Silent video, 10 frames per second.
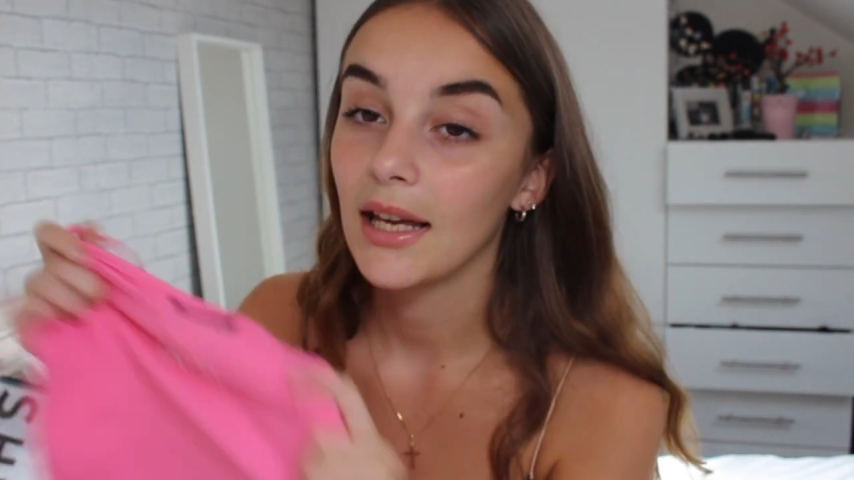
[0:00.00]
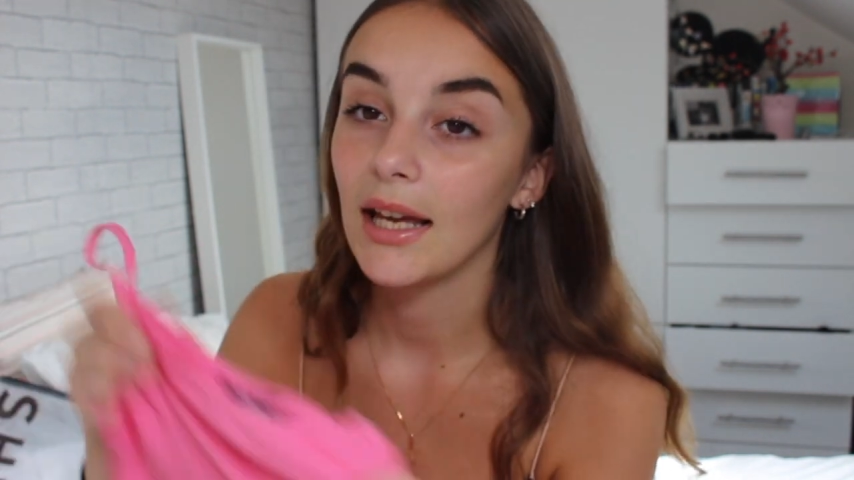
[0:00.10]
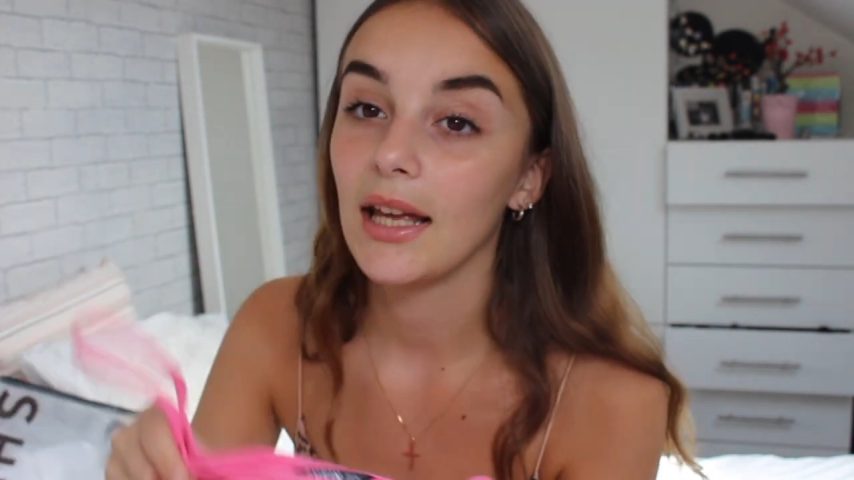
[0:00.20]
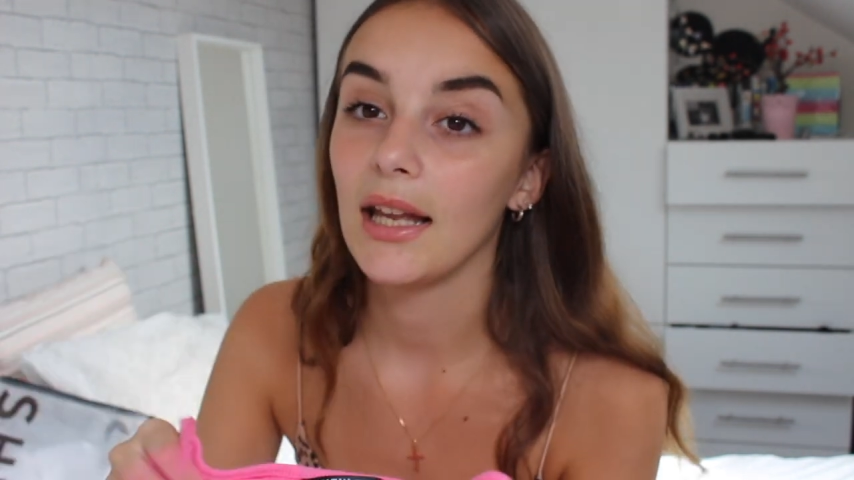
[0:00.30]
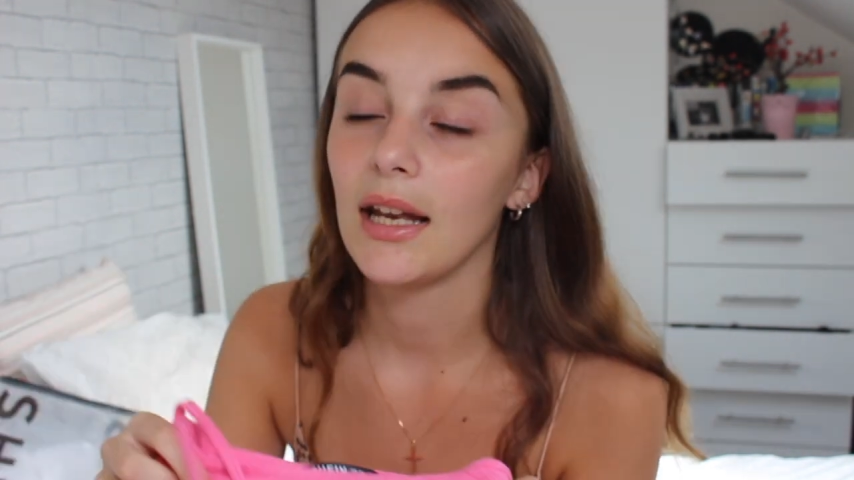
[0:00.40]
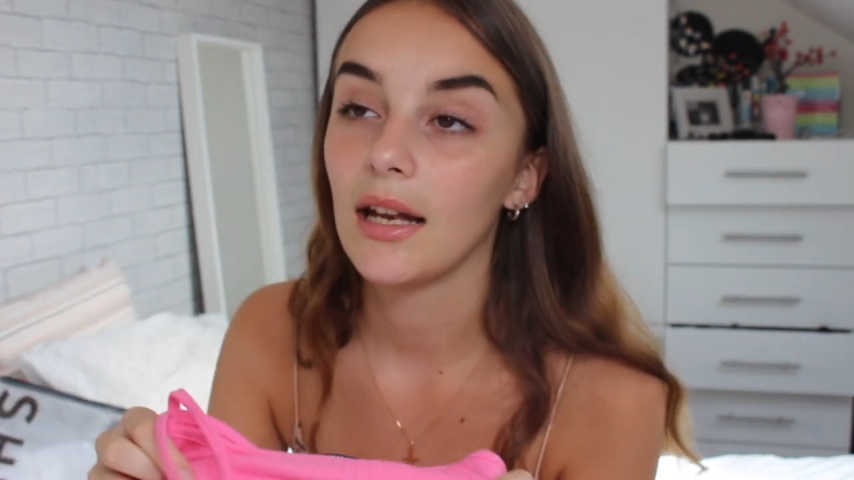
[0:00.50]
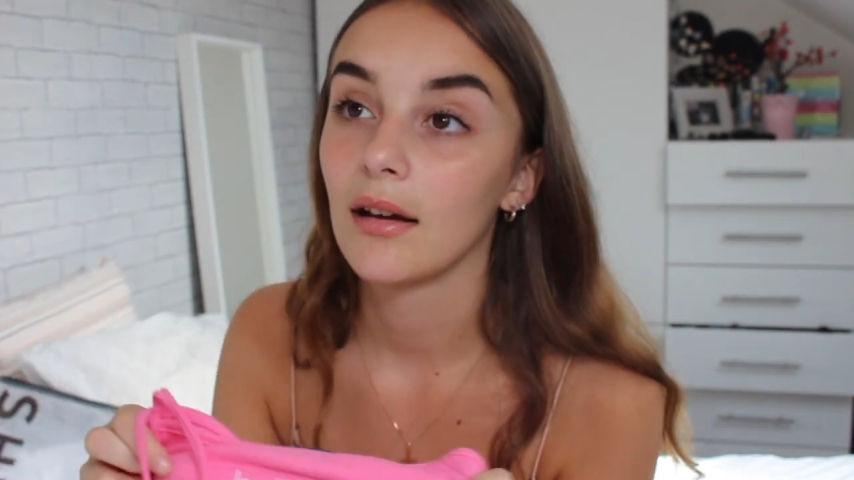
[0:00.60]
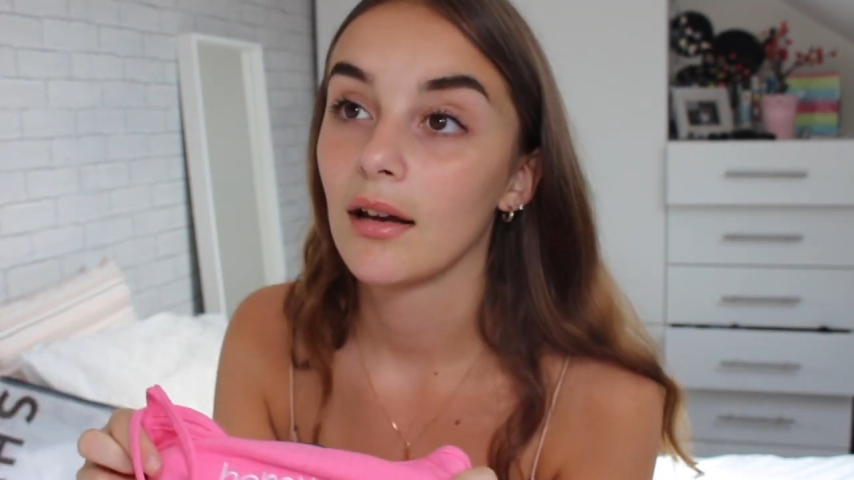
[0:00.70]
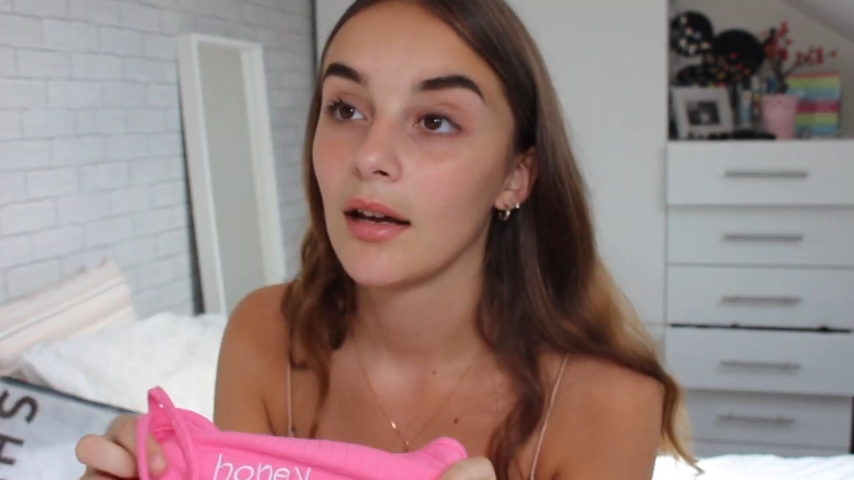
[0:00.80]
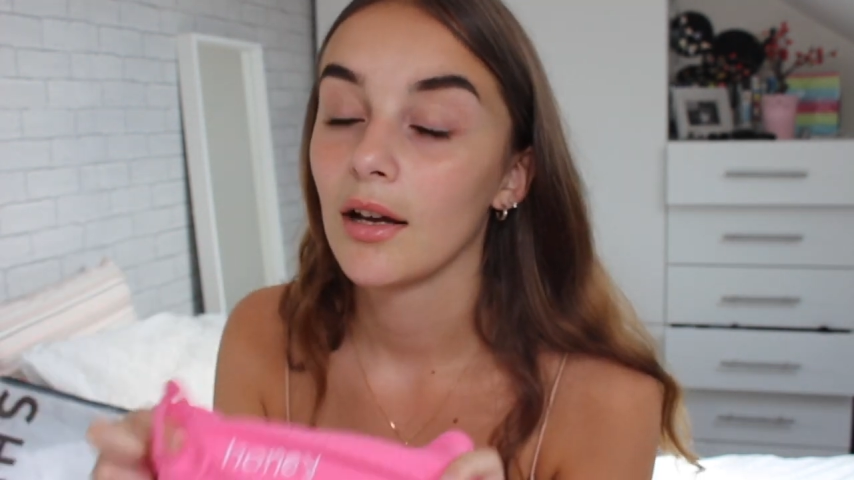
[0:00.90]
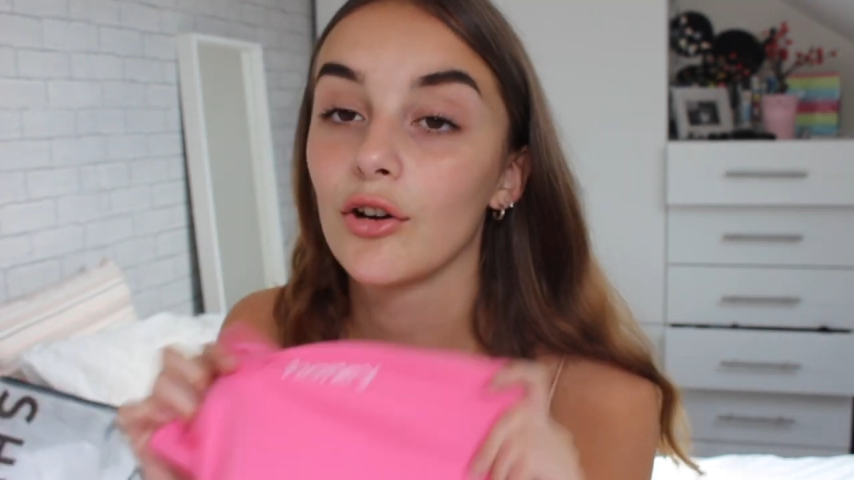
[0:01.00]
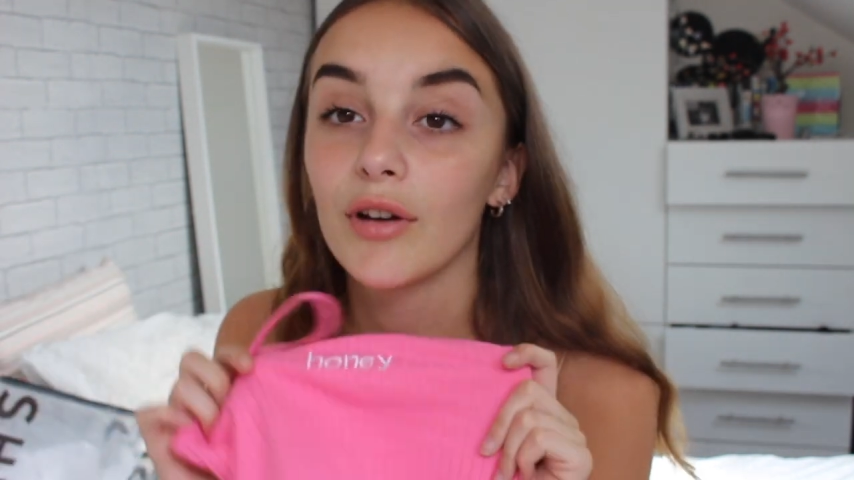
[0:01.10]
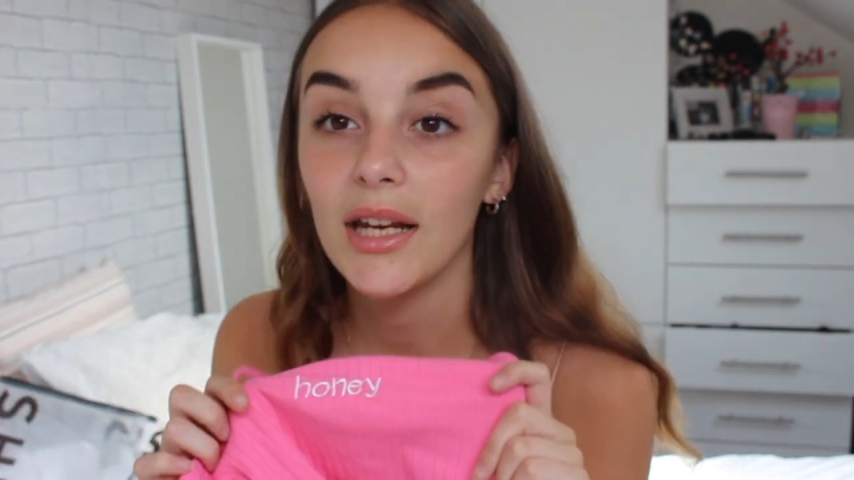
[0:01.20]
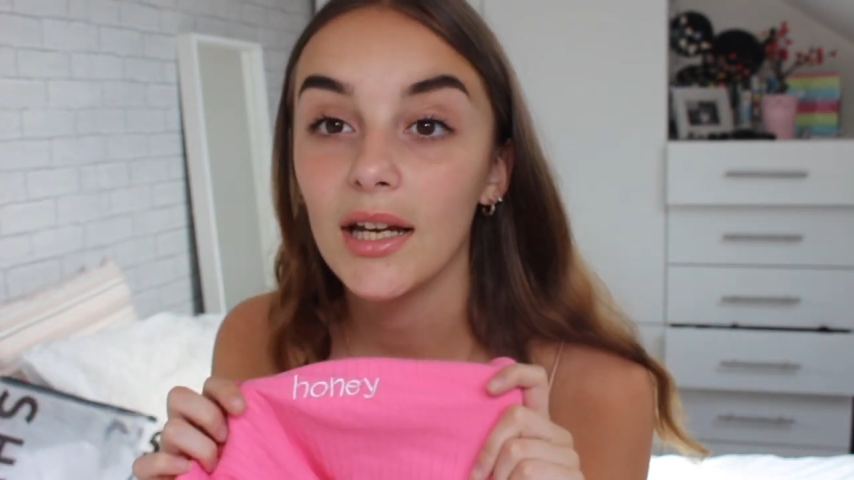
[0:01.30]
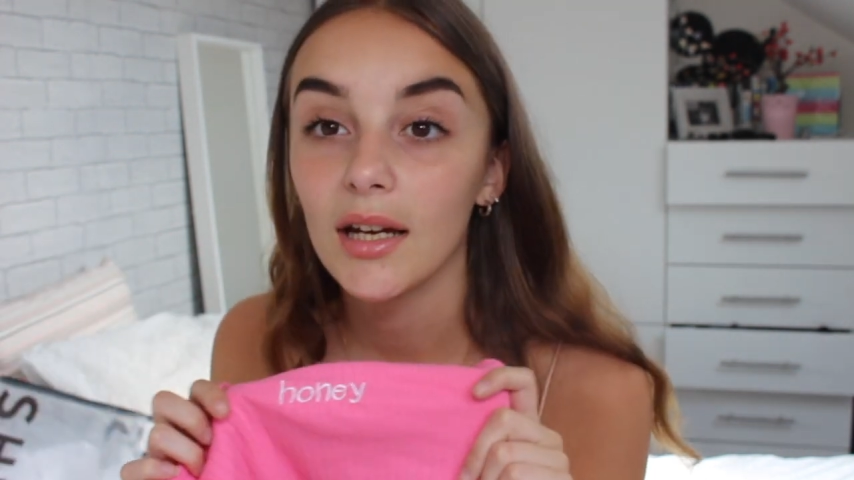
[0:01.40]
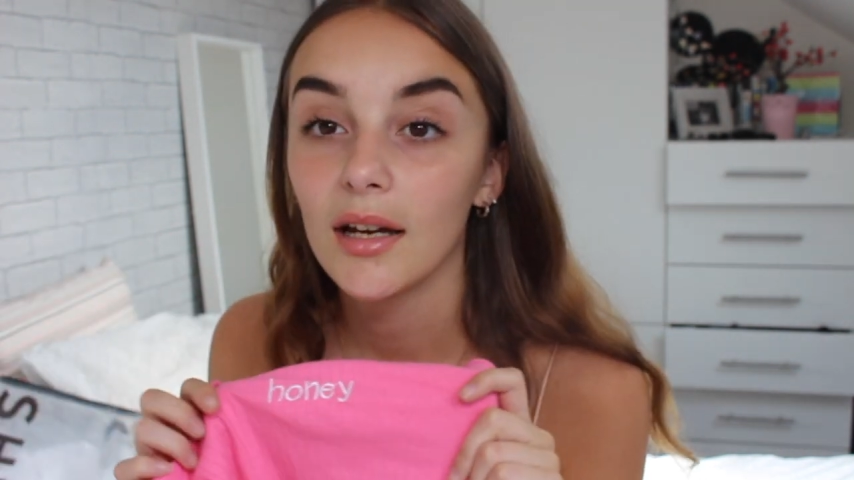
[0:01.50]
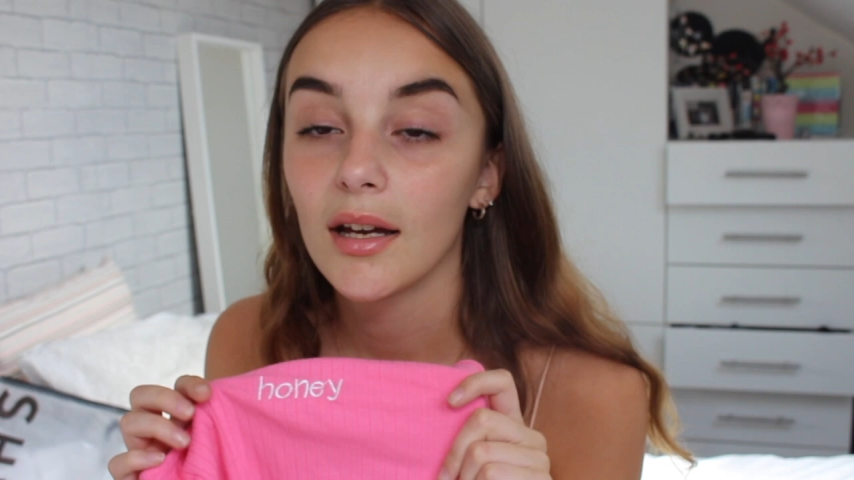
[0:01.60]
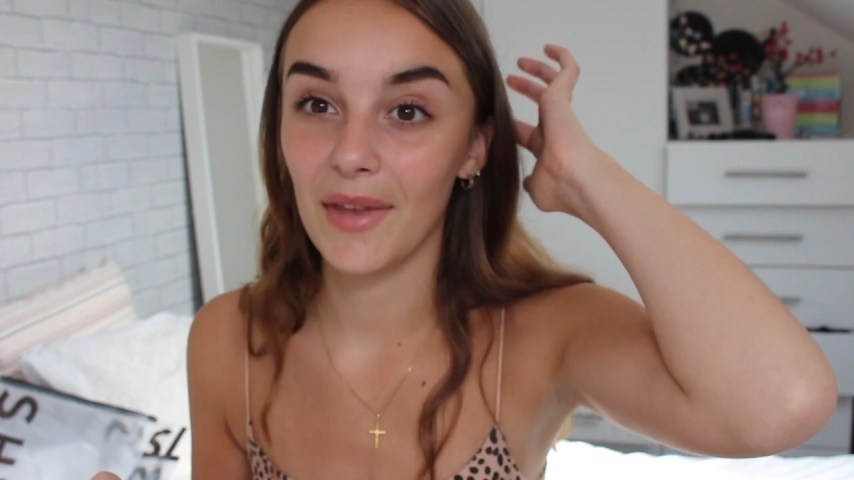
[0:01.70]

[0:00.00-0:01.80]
in Greek.